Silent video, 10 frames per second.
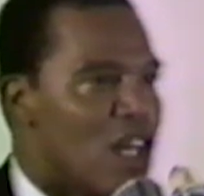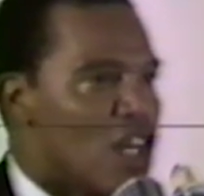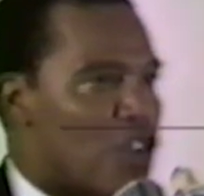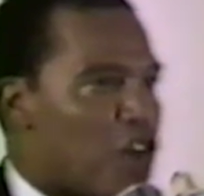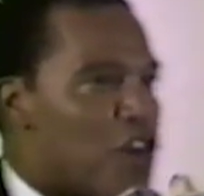
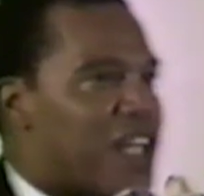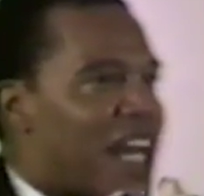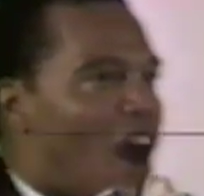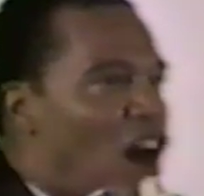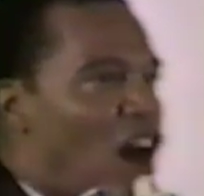So you
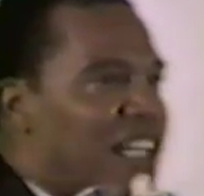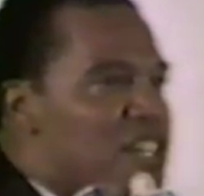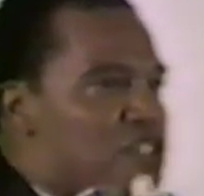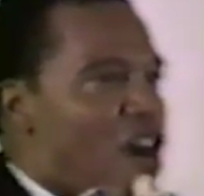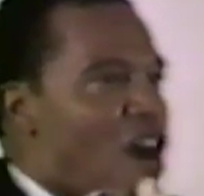get all
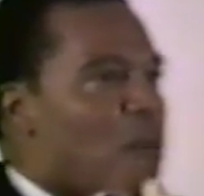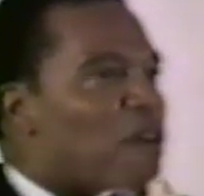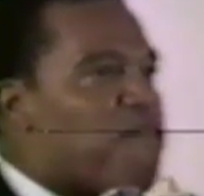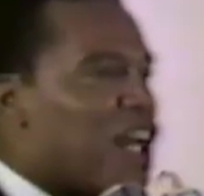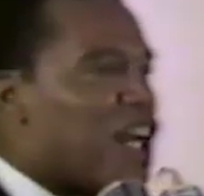these
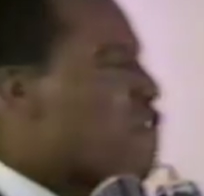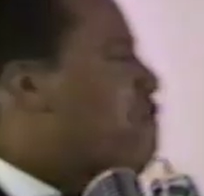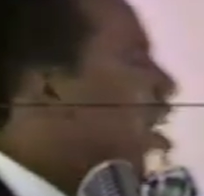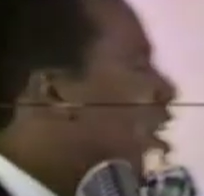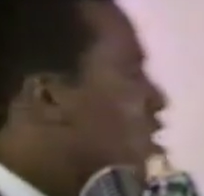terrible, funny
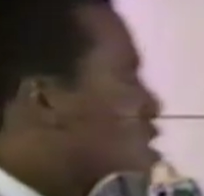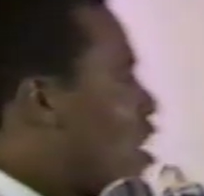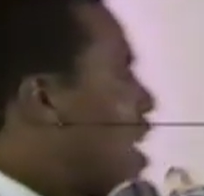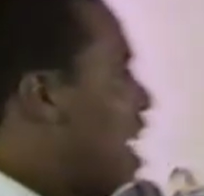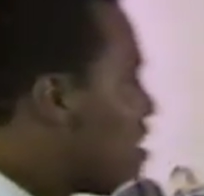feelings
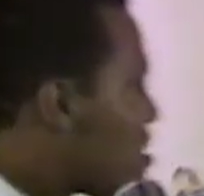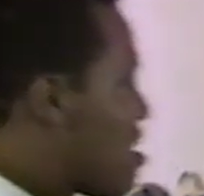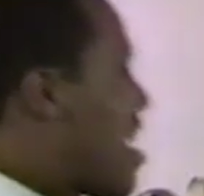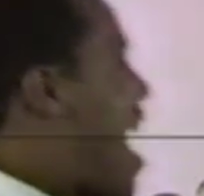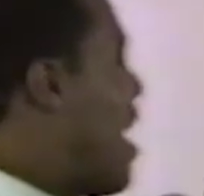on the
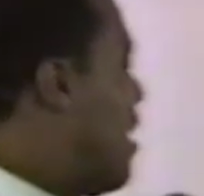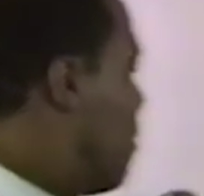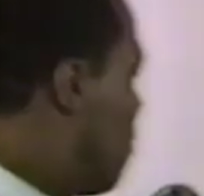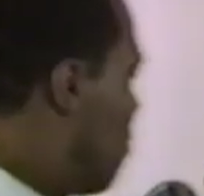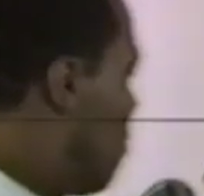inside.
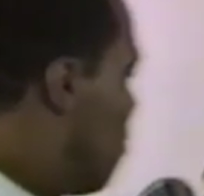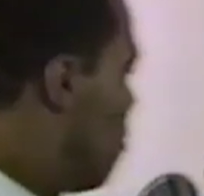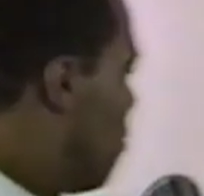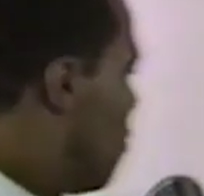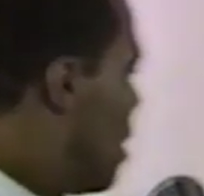
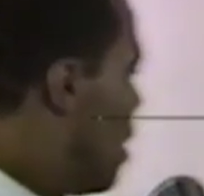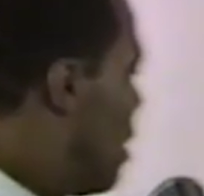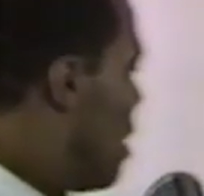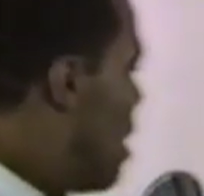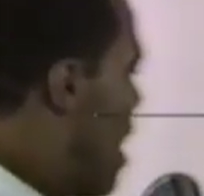
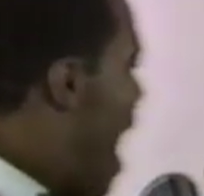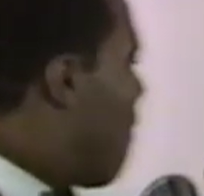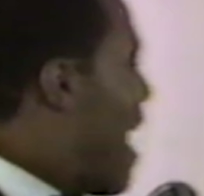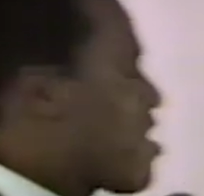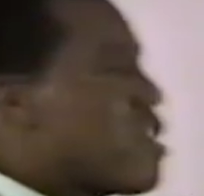
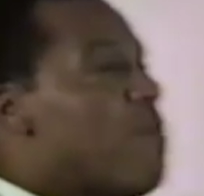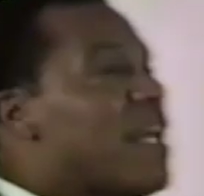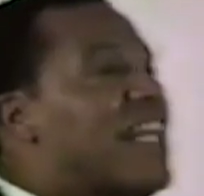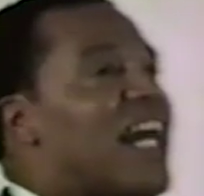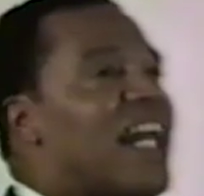And that's the
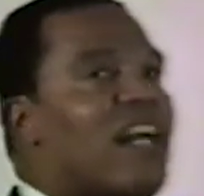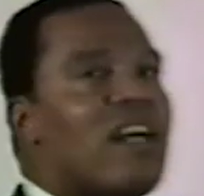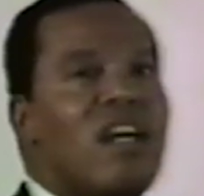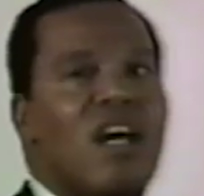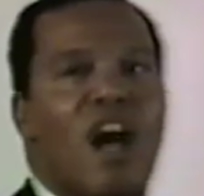
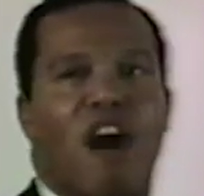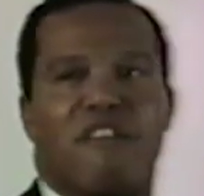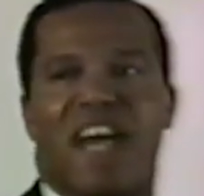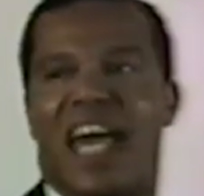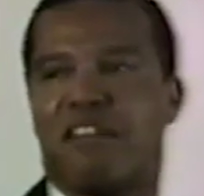beginning
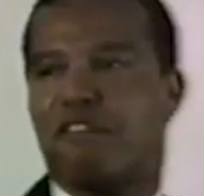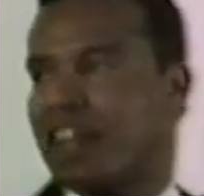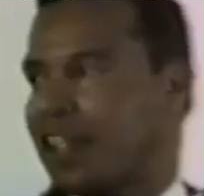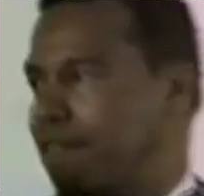of envy.